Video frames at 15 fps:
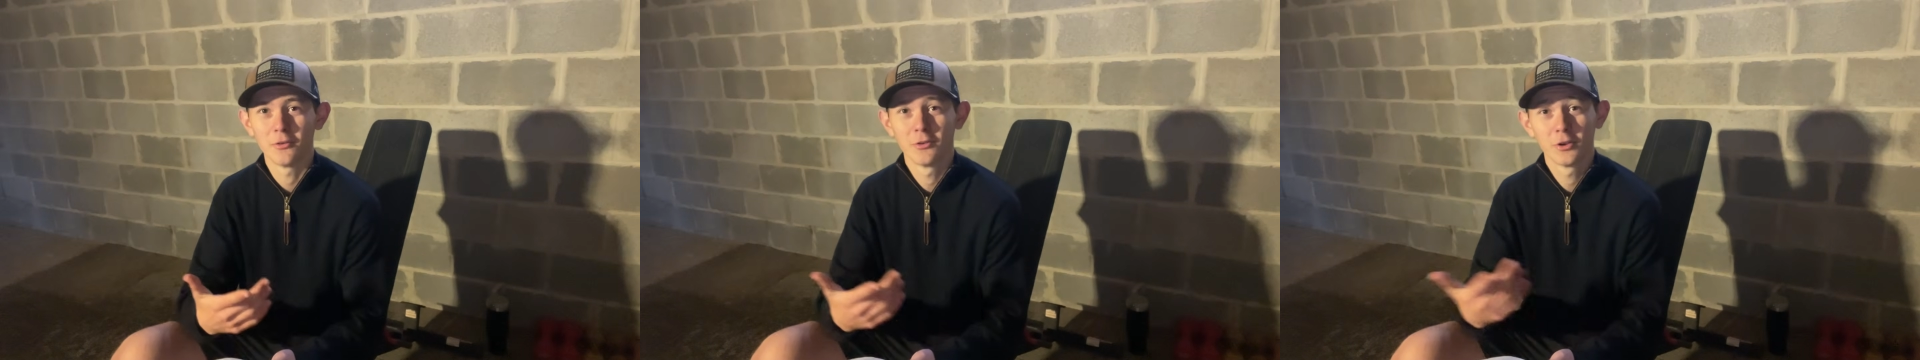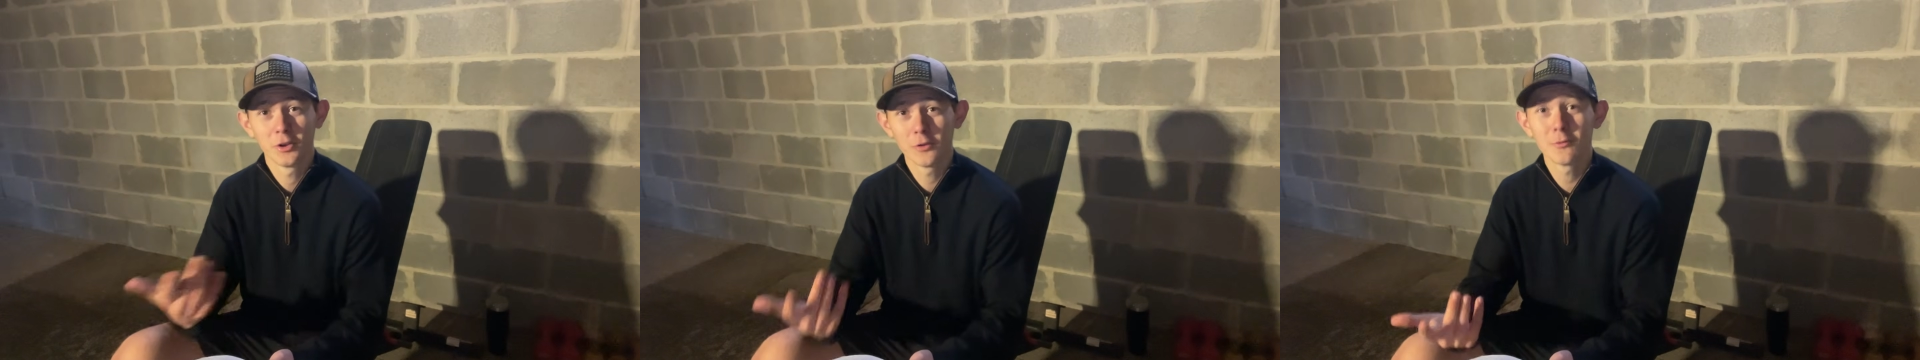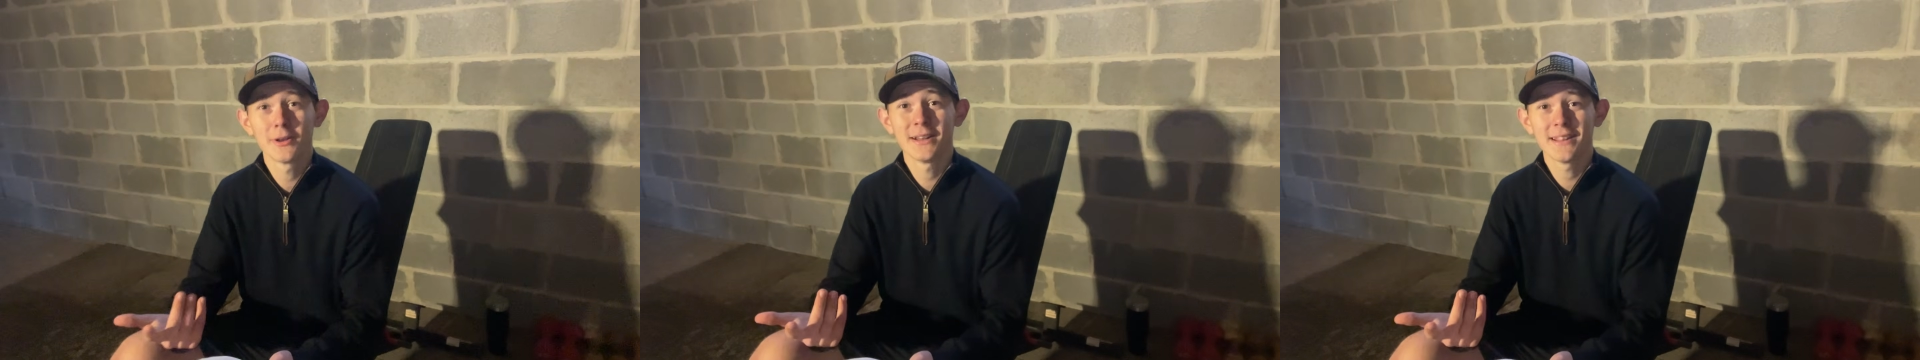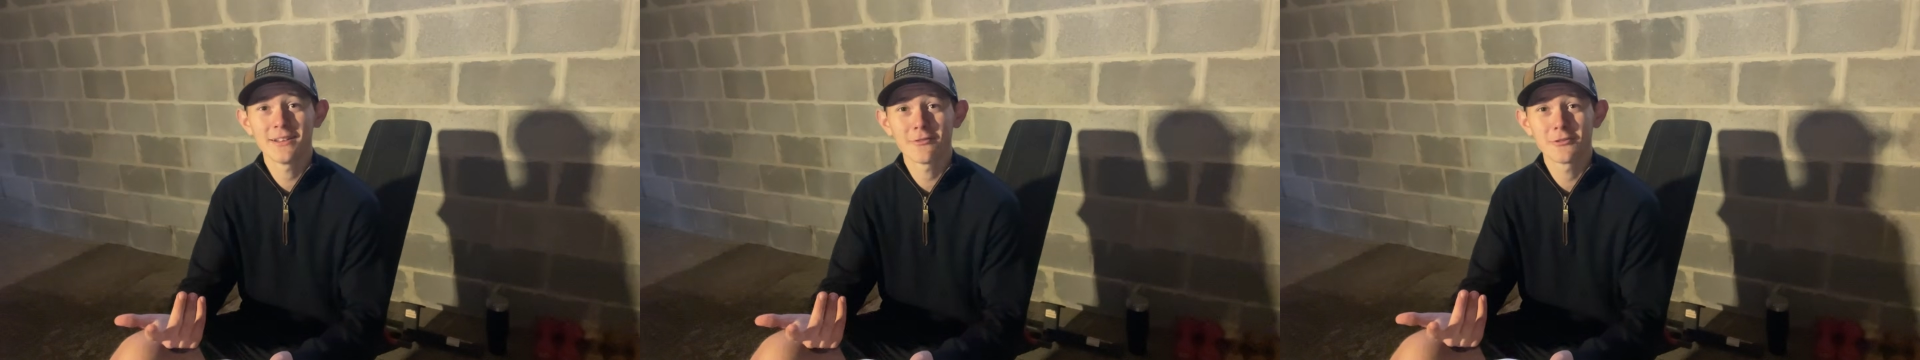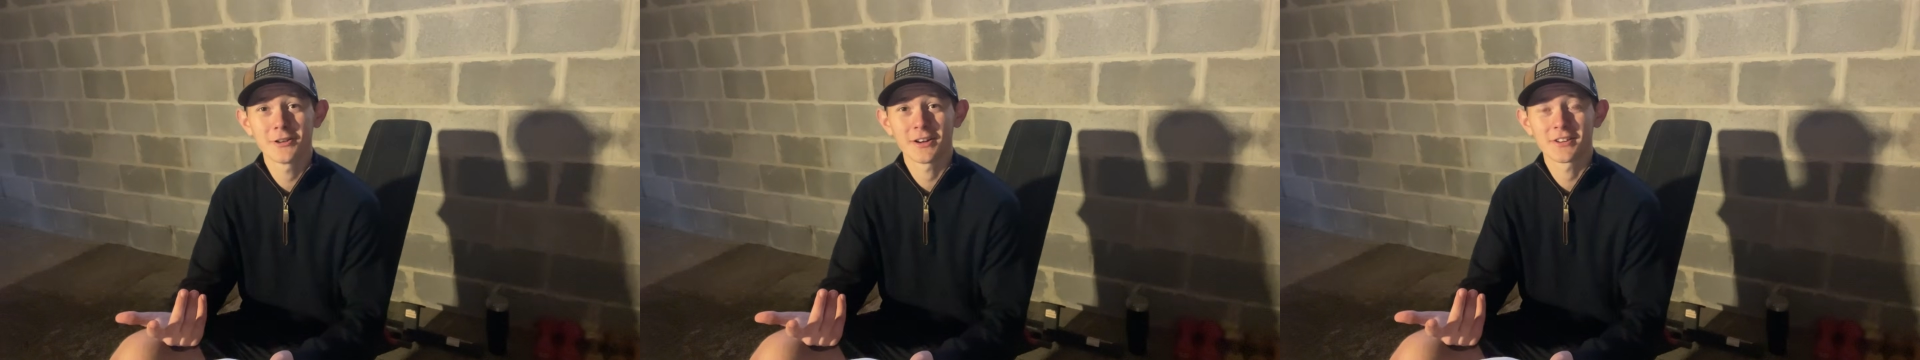do you read
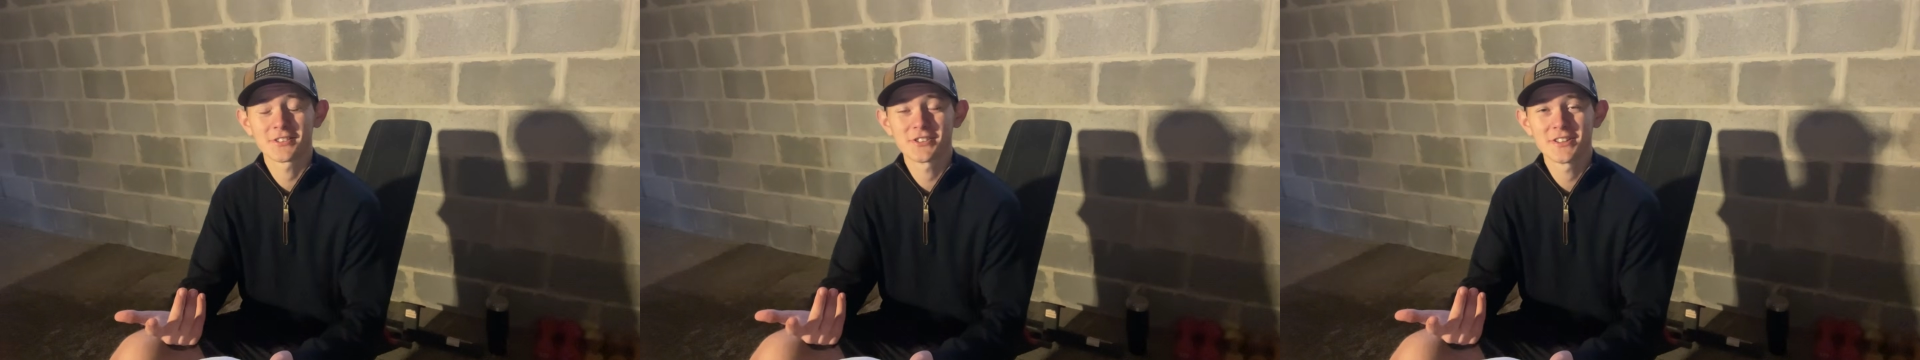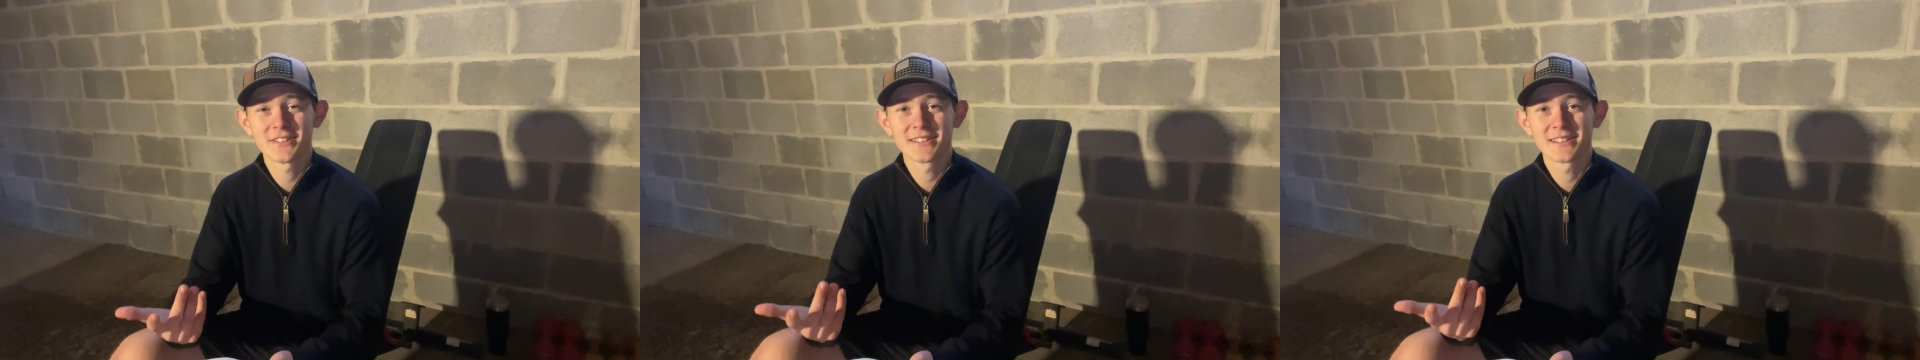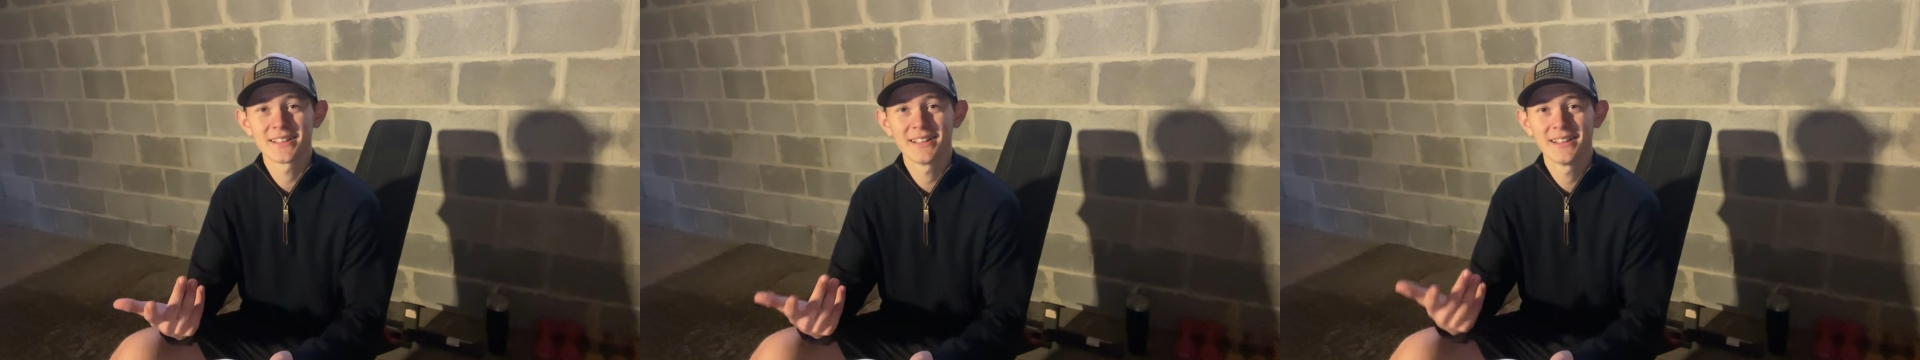introductions